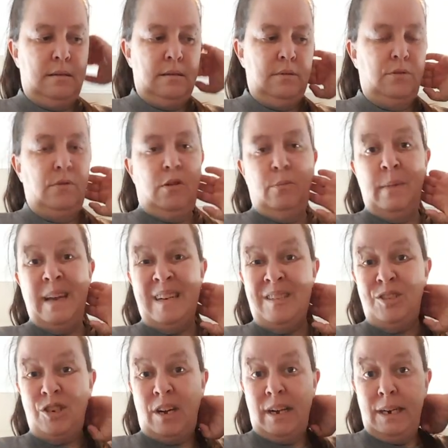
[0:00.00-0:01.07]
they're all made in
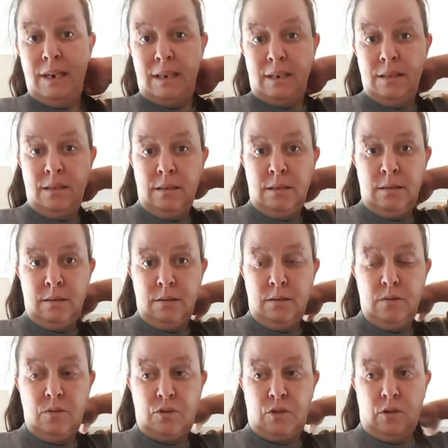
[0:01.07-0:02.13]
China.
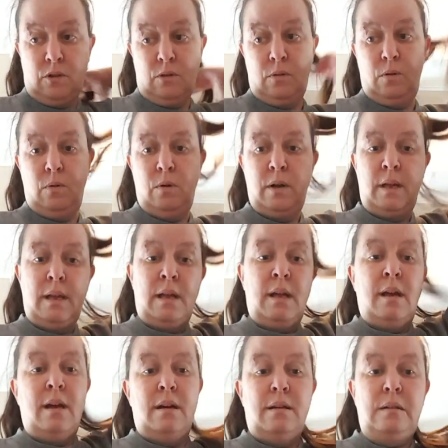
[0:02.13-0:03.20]
So
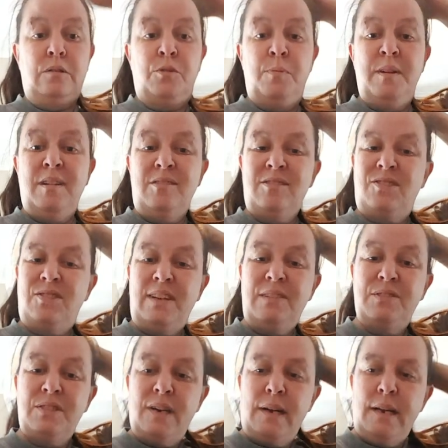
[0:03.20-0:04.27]
to be on the safe
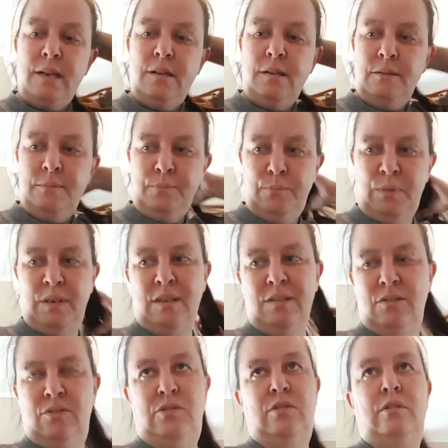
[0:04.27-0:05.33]
side,
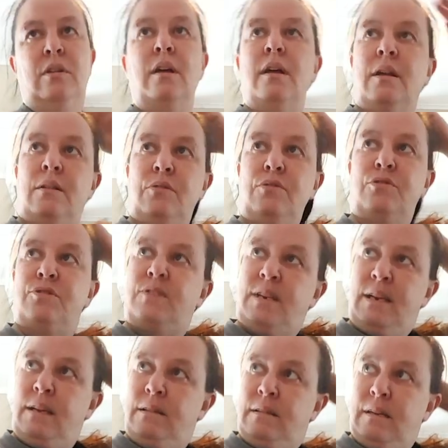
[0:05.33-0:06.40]
because they're
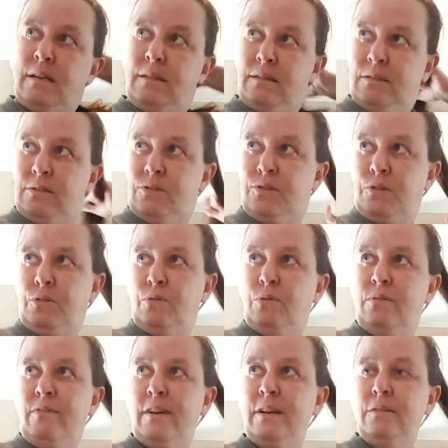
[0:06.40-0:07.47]
saying that this
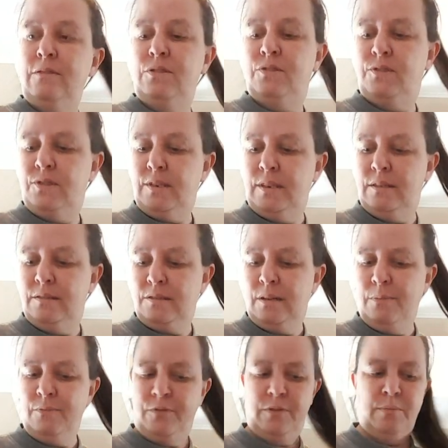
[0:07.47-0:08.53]
coronavirus has
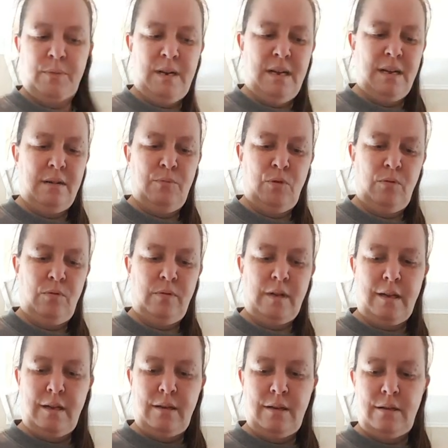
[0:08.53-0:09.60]
come from an animal,
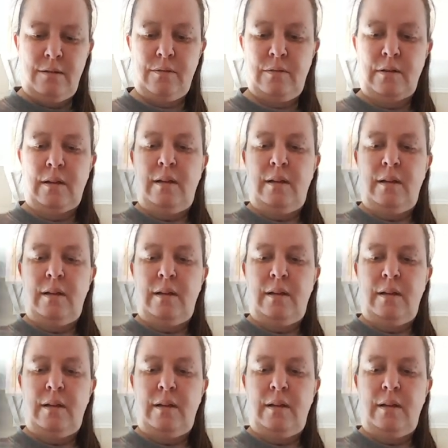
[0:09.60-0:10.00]
and